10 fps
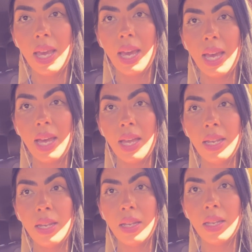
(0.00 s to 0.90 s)

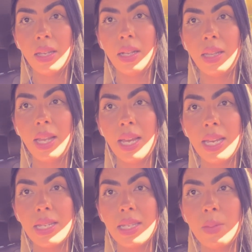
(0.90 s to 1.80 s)
And the light
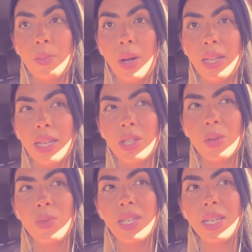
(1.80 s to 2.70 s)
is symbolic. It's
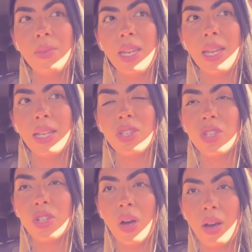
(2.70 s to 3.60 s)
almost like I'm getting like
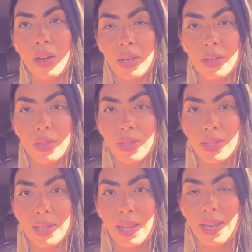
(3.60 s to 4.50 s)

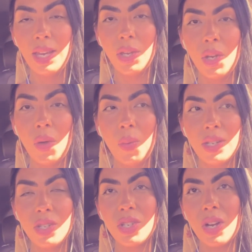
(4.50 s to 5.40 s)
stars. You know,
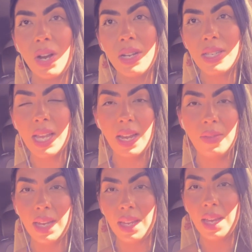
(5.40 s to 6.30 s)
when stars kind of
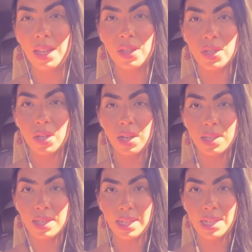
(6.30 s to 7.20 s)
like, there's a
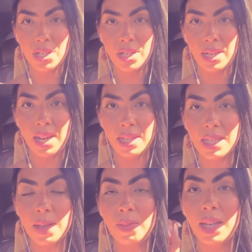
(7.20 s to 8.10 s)
constellation and
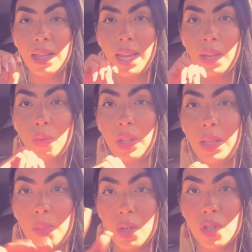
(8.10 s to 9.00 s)
something like really
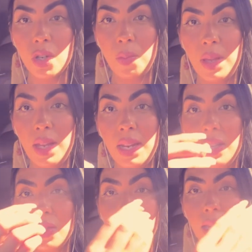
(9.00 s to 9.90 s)
burst open and
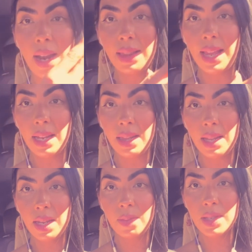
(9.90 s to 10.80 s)
there's a lot of light
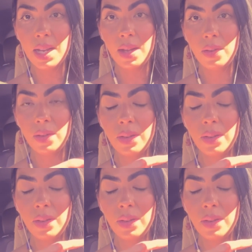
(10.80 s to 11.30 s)
that comes out.